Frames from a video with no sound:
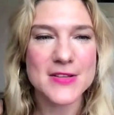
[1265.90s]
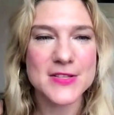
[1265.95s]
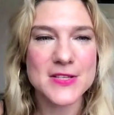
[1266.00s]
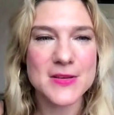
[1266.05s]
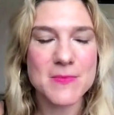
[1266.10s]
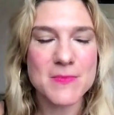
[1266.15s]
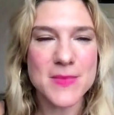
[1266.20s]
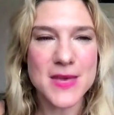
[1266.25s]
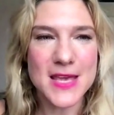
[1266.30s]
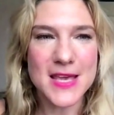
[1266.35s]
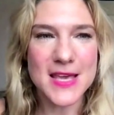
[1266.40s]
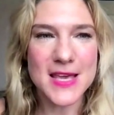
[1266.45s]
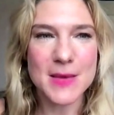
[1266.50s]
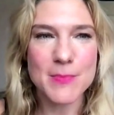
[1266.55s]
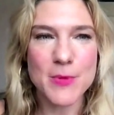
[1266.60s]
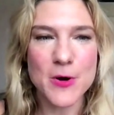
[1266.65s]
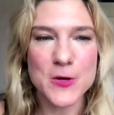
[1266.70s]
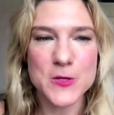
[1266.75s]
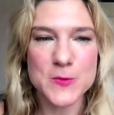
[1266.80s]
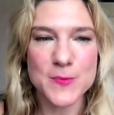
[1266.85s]
to
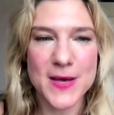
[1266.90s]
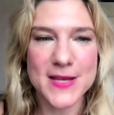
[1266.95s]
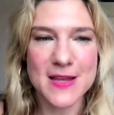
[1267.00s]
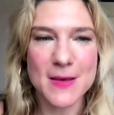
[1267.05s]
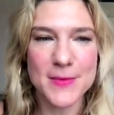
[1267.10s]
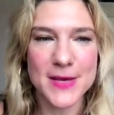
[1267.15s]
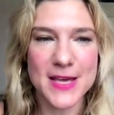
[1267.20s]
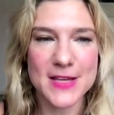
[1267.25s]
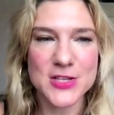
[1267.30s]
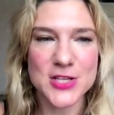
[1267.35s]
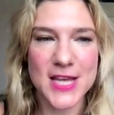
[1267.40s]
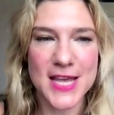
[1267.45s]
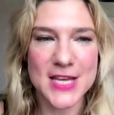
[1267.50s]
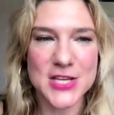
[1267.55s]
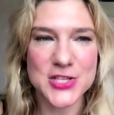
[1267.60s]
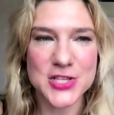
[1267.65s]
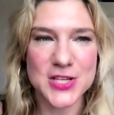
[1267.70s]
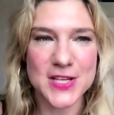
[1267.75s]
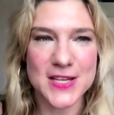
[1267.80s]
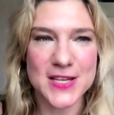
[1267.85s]
me, post-pandemic
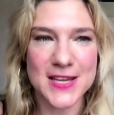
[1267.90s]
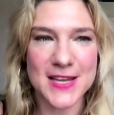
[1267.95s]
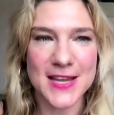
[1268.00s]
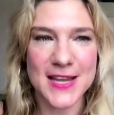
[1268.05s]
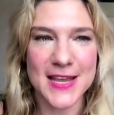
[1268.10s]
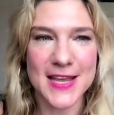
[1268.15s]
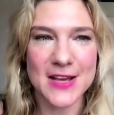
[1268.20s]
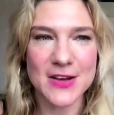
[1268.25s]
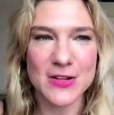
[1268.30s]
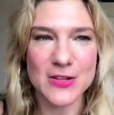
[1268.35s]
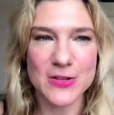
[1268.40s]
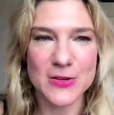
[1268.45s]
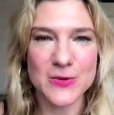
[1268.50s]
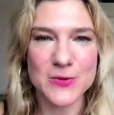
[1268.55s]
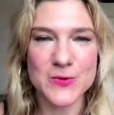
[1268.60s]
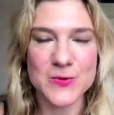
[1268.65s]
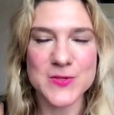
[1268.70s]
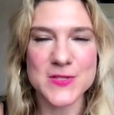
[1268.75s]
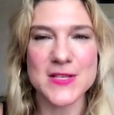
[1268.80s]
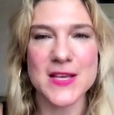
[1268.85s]
education
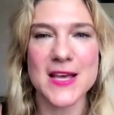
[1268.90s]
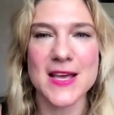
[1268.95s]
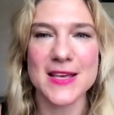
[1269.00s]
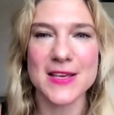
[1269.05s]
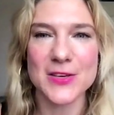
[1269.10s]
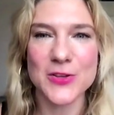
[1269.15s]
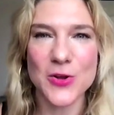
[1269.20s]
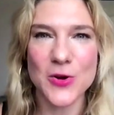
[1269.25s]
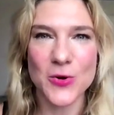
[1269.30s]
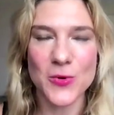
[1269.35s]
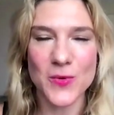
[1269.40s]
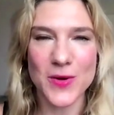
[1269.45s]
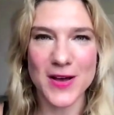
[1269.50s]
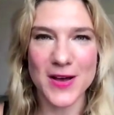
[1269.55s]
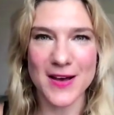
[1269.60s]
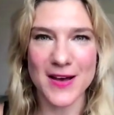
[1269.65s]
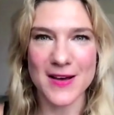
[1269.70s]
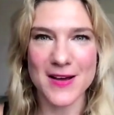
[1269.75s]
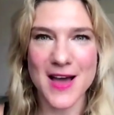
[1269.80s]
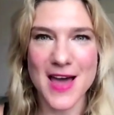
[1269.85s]
includes you know,
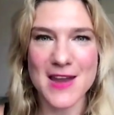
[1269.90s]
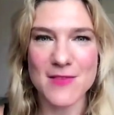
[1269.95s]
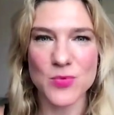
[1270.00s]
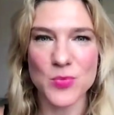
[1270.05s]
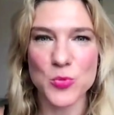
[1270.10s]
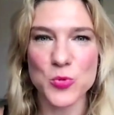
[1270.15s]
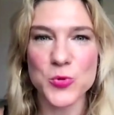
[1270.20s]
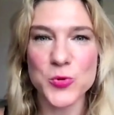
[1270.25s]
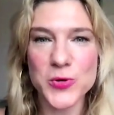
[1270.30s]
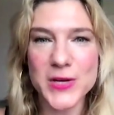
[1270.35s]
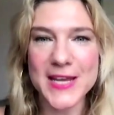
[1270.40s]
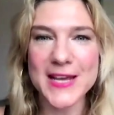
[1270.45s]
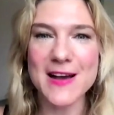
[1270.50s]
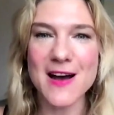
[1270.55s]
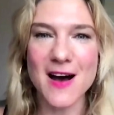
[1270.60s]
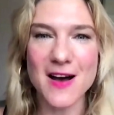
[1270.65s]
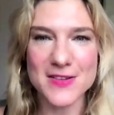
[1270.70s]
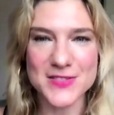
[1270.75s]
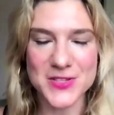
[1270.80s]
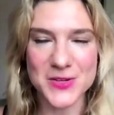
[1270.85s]
uh, kind of
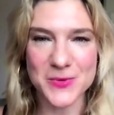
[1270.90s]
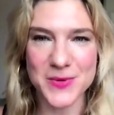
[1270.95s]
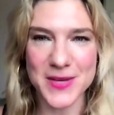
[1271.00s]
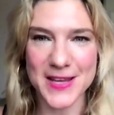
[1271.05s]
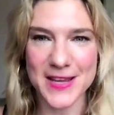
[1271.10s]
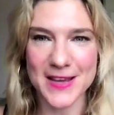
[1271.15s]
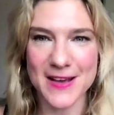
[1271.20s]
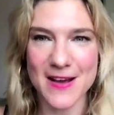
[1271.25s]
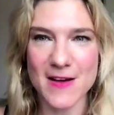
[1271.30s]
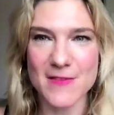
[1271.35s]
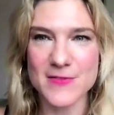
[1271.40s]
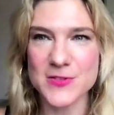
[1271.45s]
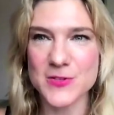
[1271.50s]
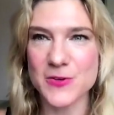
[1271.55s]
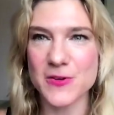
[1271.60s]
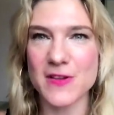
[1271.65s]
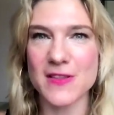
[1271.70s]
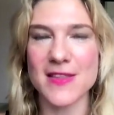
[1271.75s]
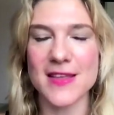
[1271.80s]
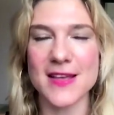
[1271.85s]
recondoing of
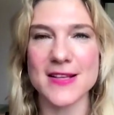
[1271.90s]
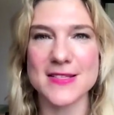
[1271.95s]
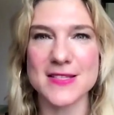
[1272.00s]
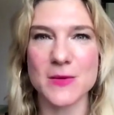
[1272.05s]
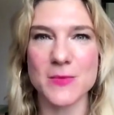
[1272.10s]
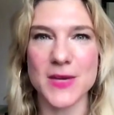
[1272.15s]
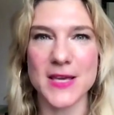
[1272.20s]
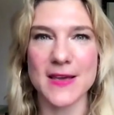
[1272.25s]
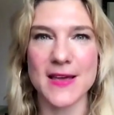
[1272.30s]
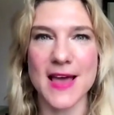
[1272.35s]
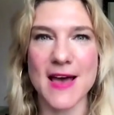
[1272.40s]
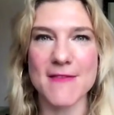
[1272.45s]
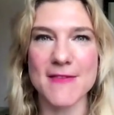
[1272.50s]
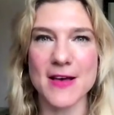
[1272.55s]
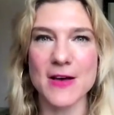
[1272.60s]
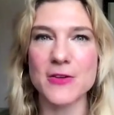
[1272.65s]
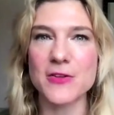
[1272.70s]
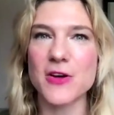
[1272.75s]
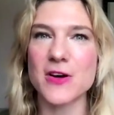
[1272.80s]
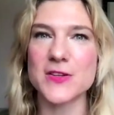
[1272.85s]
certain things that we
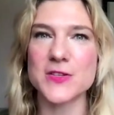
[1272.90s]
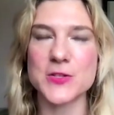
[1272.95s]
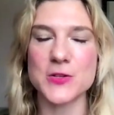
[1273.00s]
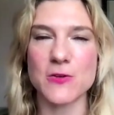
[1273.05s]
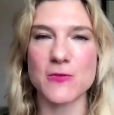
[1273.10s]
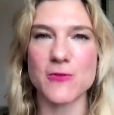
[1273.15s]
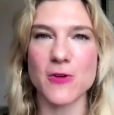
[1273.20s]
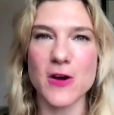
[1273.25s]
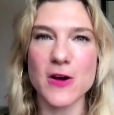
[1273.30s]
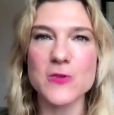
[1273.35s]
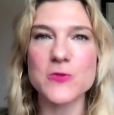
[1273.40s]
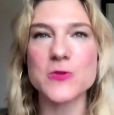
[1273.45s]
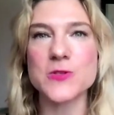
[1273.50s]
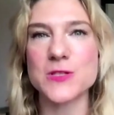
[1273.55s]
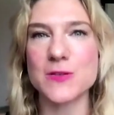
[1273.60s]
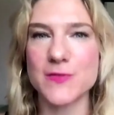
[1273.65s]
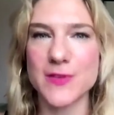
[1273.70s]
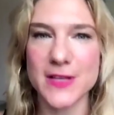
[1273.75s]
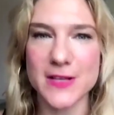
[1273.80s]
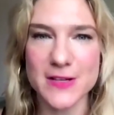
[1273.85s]
have held on to for
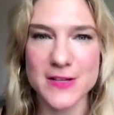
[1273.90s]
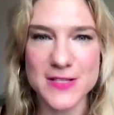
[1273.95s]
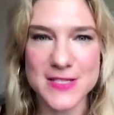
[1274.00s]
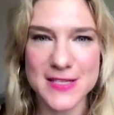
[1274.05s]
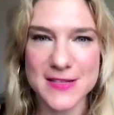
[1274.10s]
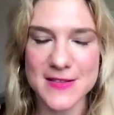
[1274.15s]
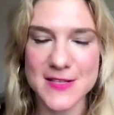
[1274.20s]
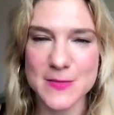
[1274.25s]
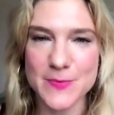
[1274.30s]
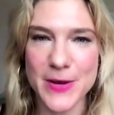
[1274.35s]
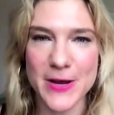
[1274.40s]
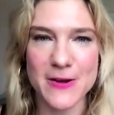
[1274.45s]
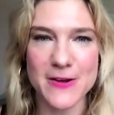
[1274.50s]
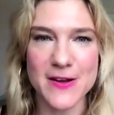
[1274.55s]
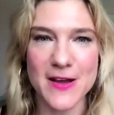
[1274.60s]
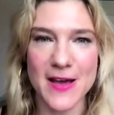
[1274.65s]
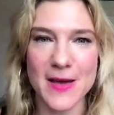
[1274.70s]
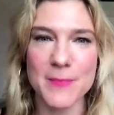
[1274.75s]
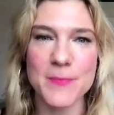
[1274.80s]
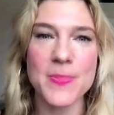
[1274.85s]
hundreds of years in this
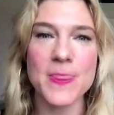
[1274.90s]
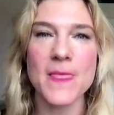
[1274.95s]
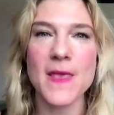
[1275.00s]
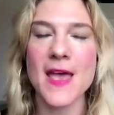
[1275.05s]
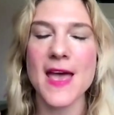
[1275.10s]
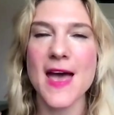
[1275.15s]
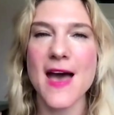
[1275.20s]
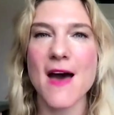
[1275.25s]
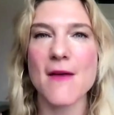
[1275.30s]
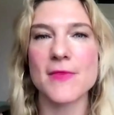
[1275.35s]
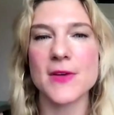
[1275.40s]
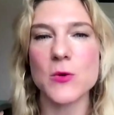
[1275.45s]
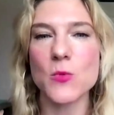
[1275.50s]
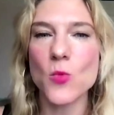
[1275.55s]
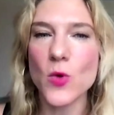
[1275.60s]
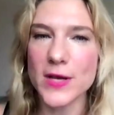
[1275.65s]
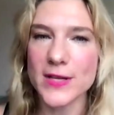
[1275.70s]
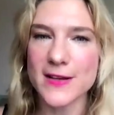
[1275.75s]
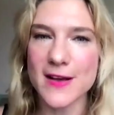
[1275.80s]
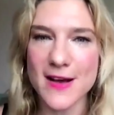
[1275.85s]
paradigm,
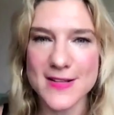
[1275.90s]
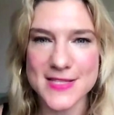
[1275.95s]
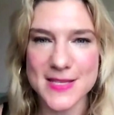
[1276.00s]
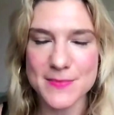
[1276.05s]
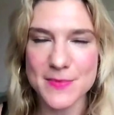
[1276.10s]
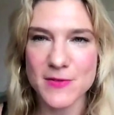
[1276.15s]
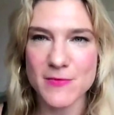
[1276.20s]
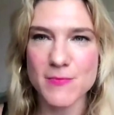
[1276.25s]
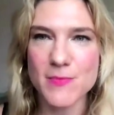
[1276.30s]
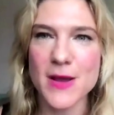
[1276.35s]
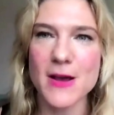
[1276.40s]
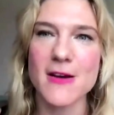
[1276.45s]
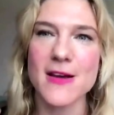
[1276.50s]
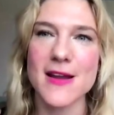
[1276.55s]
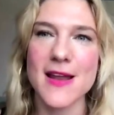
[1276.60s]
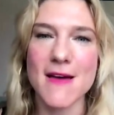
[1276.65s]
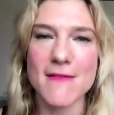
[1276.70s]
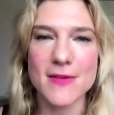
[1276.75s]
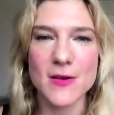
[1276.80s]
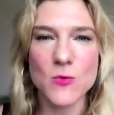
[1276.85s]
having one concept of
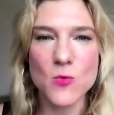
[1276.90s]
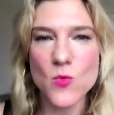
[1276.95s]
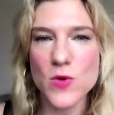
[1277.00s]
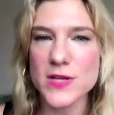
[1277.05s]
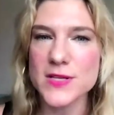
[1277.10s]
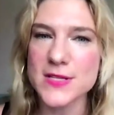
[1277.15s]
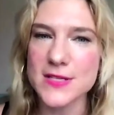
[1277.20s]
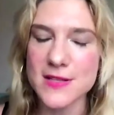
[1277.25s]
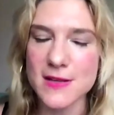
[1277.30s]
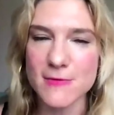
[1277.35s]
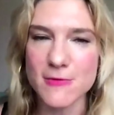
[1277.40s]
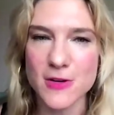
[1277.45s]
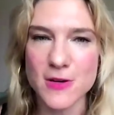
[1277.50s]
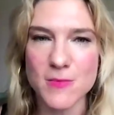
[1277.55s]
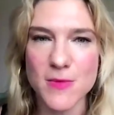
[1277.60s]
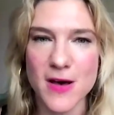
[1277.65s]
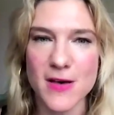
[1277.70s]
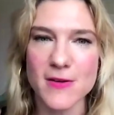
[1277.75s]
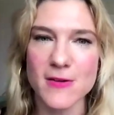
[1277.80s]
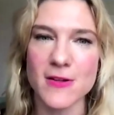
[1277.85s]
merit, having one
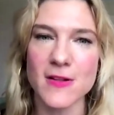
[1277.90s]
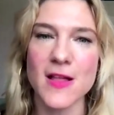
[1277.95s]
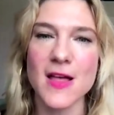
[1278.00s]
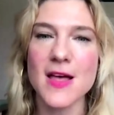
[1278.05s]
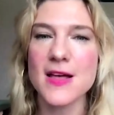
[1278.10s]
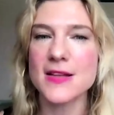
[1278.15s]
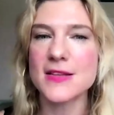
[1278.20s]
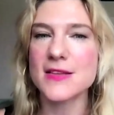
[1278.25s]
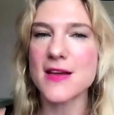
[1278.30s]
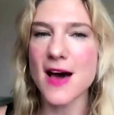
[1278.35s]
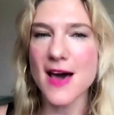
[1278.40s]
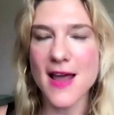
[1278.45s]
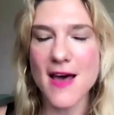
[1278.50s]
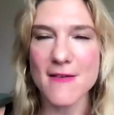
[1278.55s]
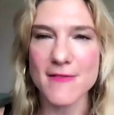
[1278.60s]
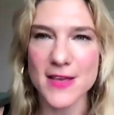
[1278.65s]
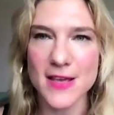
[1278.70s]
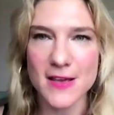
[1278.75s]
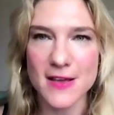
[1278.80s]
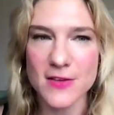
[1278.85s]
delivery model, not
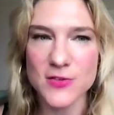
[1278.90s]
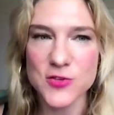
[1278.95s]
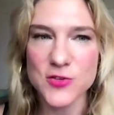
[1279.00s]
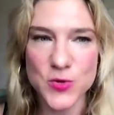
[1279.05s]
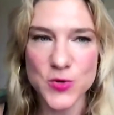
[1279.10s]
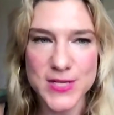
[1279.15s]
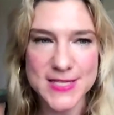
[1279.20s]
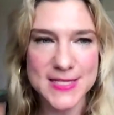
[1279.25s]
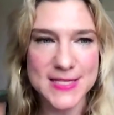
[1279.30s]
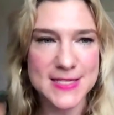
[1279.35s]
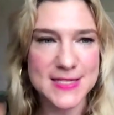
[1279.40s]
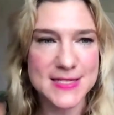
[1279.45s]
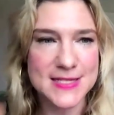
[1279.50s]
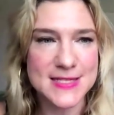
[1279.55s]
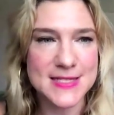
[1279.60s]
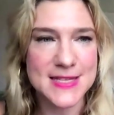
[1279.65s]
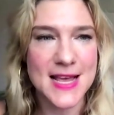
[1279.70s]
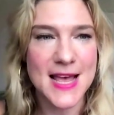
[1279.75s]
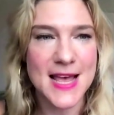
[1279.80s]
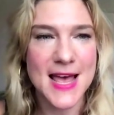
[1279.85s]
having
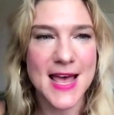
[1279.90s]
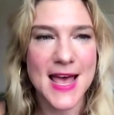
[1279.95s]
choices.